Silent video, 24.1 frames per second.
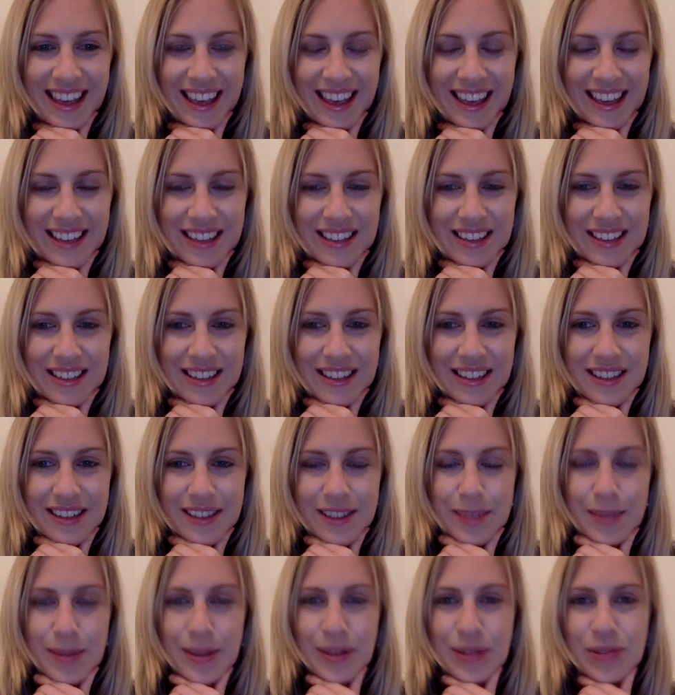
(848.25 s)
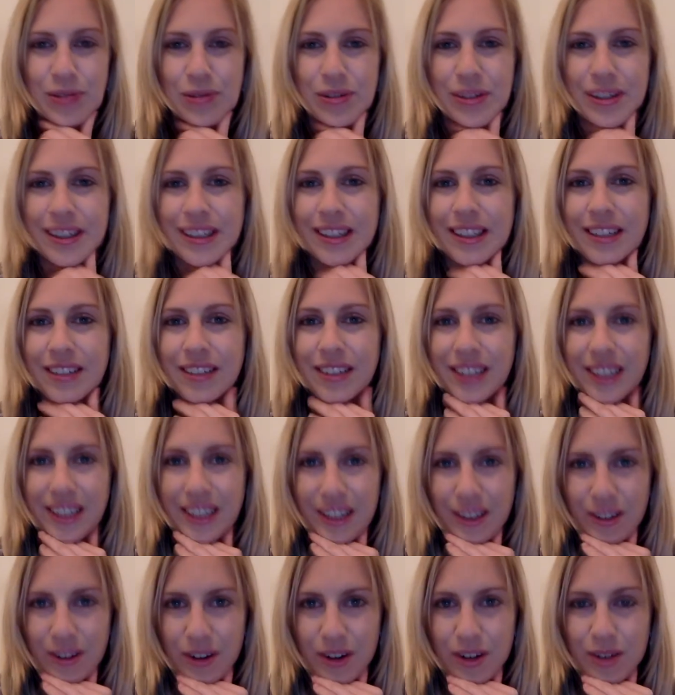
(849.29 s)
and it's been a really, really
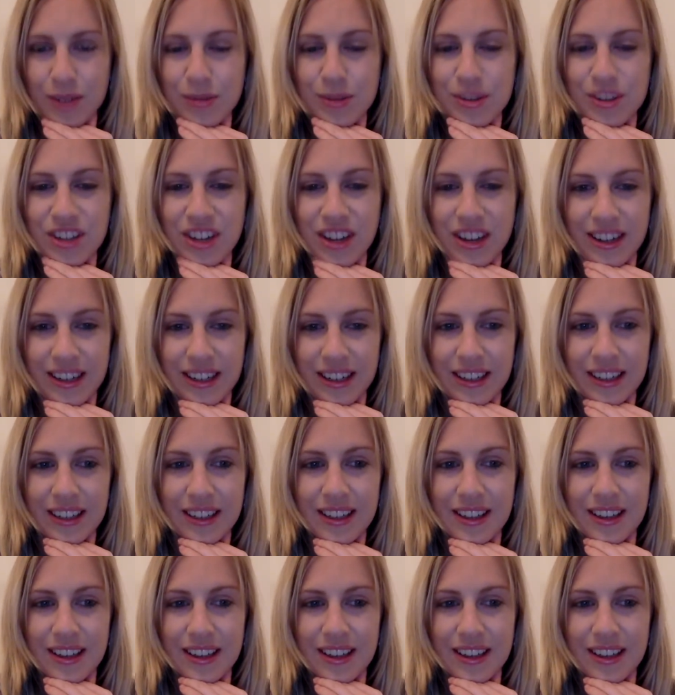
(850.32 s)
incredible journey.